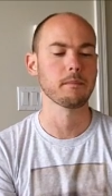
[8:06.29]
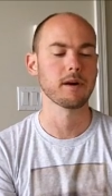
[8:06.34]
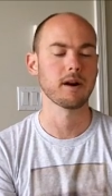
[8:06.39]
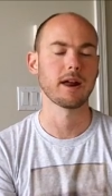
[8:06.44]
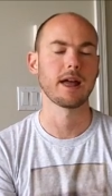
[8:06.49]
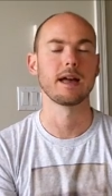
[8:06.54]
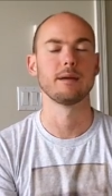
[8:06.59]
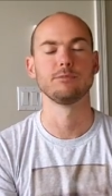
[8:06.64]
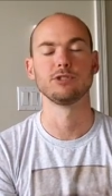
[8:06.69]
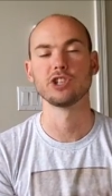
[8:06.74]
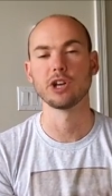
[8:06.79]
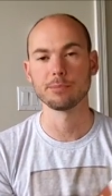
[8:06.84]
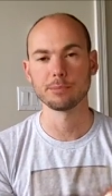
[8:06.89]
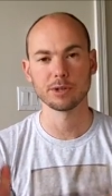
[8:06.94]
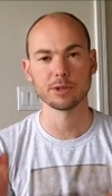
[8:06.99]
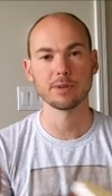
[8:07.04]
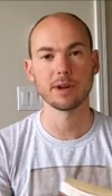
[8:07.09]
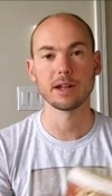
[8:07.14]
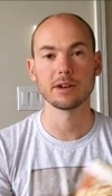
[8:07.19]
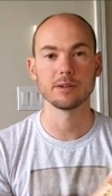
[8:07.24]
Okay, I'm
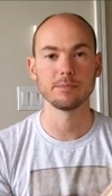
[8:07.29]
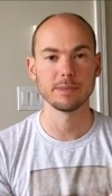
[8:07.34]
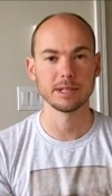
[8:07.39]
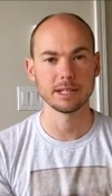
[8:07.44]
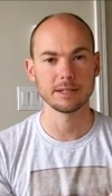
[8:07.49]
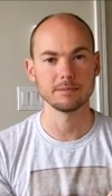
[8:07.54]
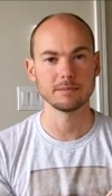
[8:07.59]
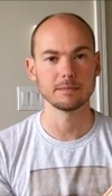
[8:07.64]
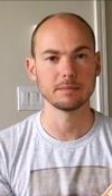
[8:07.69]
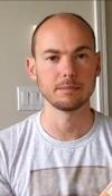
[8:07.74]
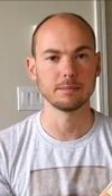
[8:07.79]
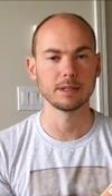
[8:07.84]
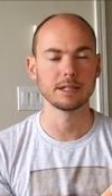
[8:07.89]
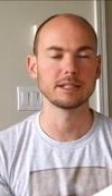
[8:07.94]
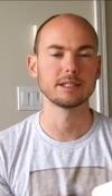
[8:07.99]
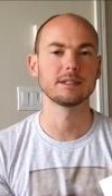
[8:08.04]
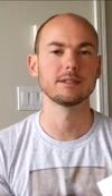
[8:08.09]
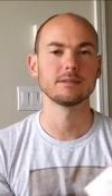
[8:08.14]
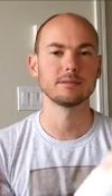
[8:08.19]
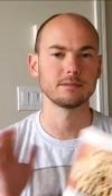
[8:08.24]
jumping around a bit,
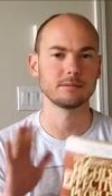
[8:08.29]
but